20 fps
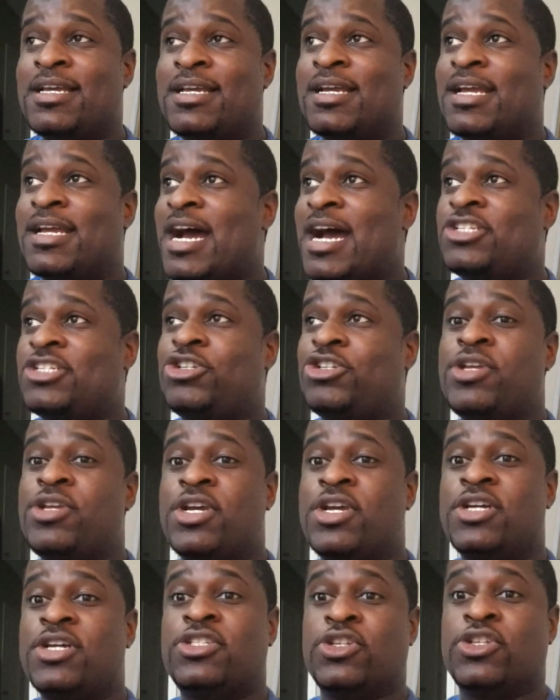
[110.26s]
got you
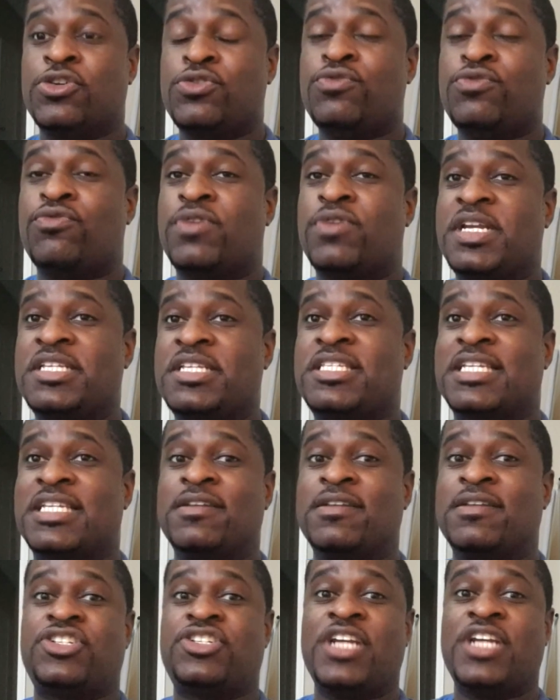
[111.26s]
your 2
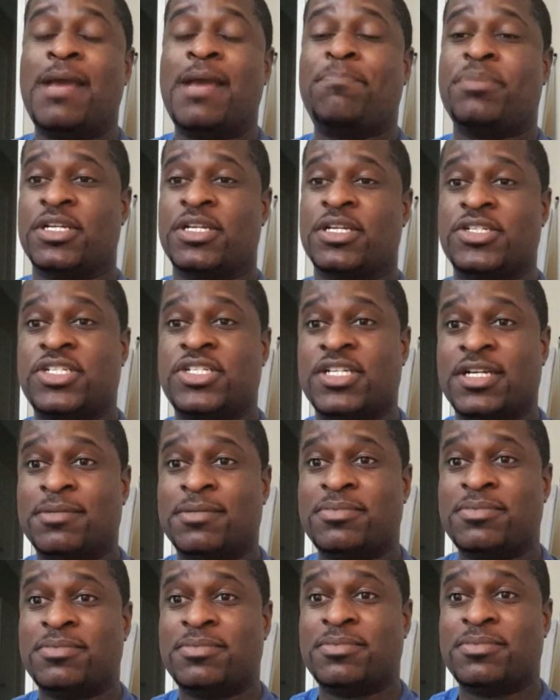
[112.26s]
recent
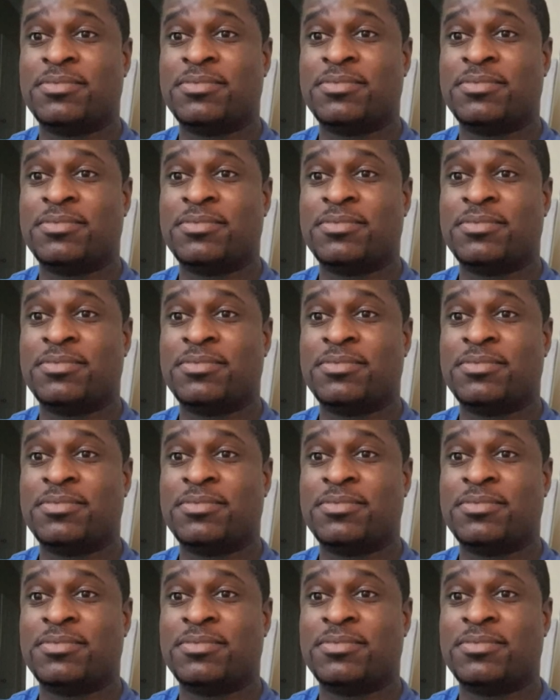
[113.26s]
championships.
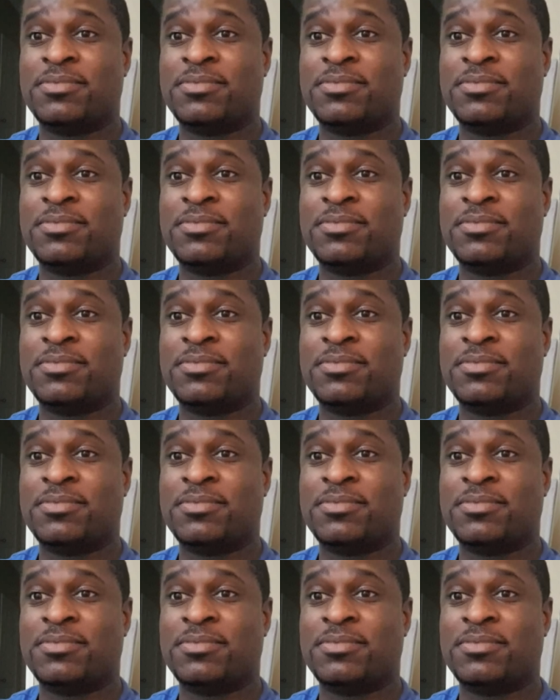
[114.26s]
He was
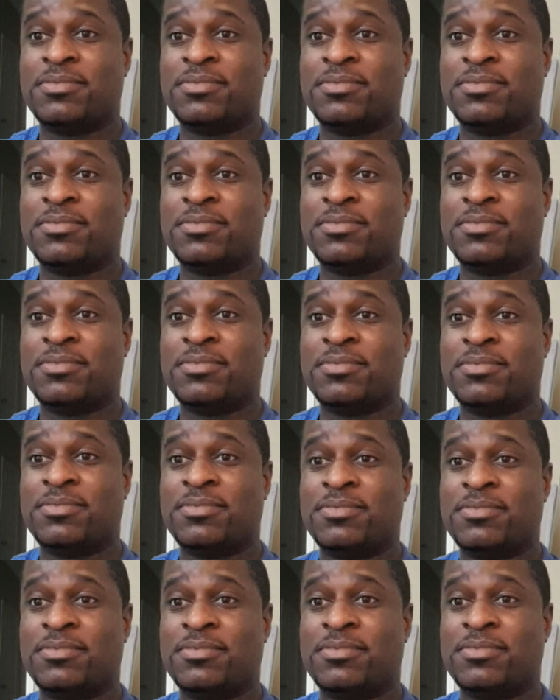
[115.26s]
a quarterback.
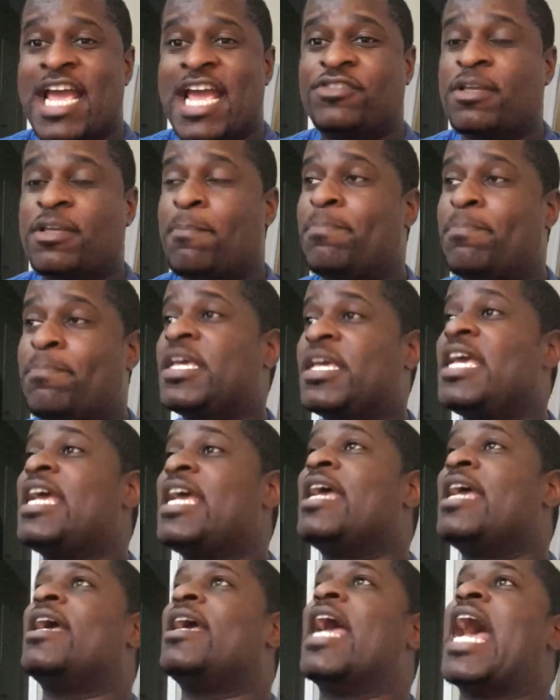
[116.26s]
He gave
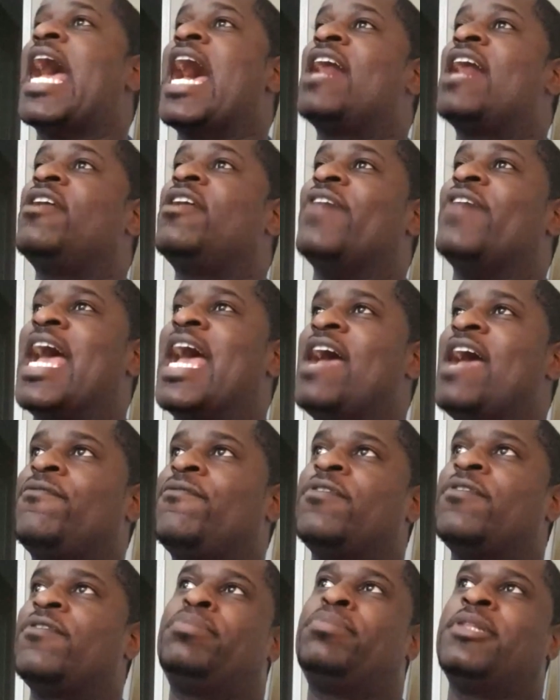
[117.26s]
out of
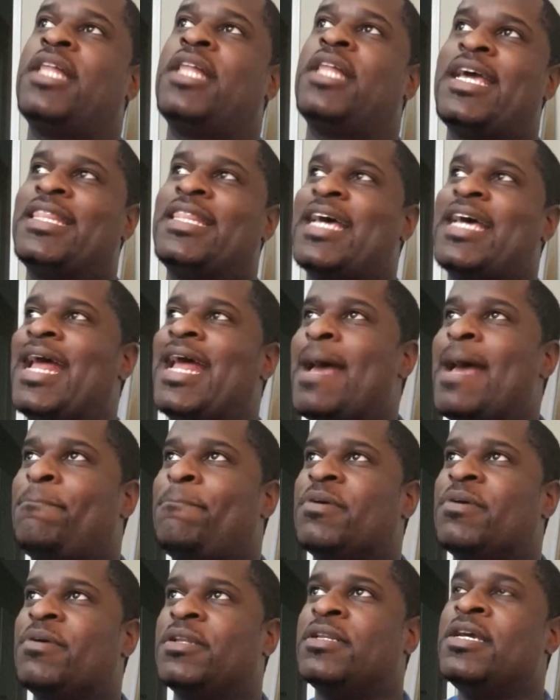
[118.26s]
every play that
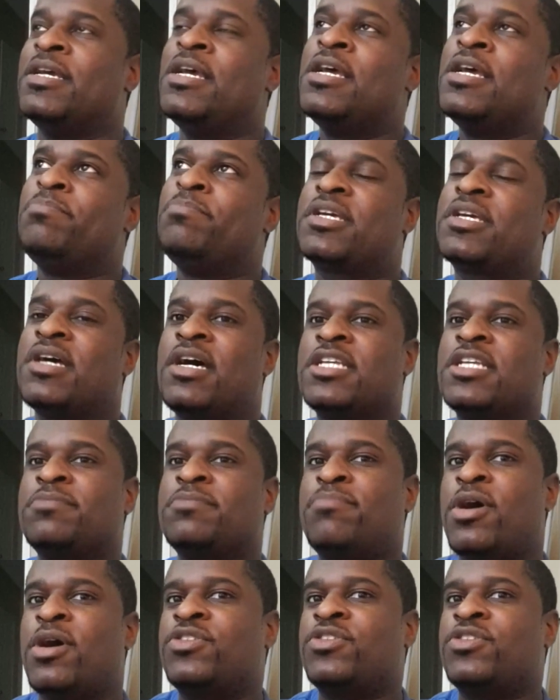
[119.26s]
happened, because
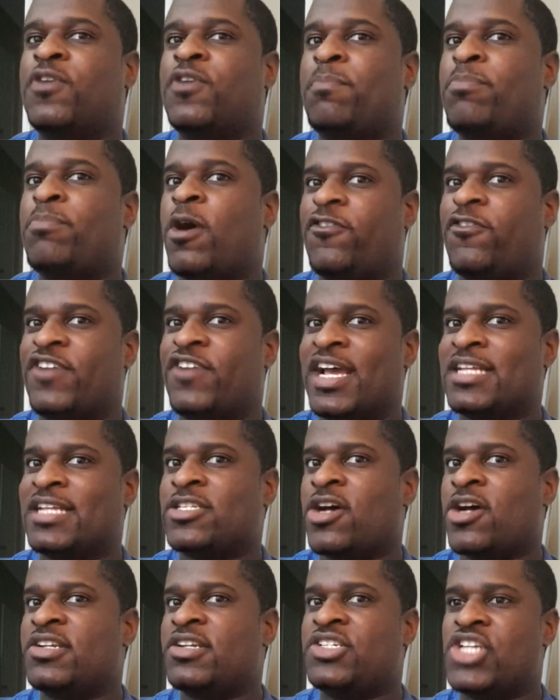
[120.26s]
most football fans
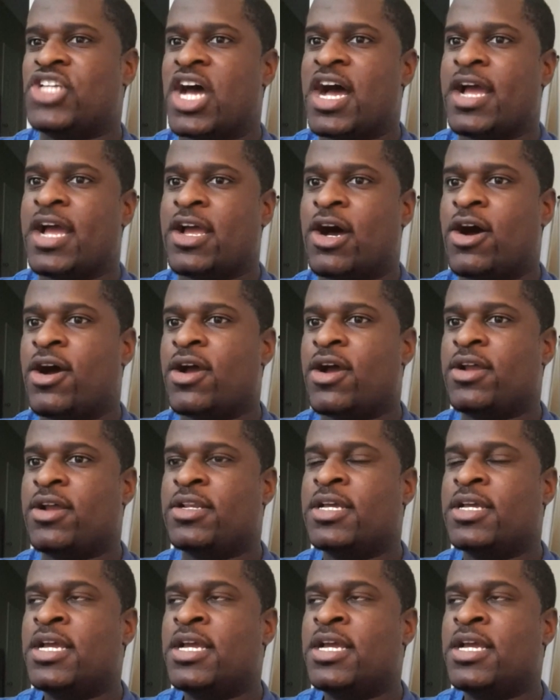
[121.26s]
aren't die-hard,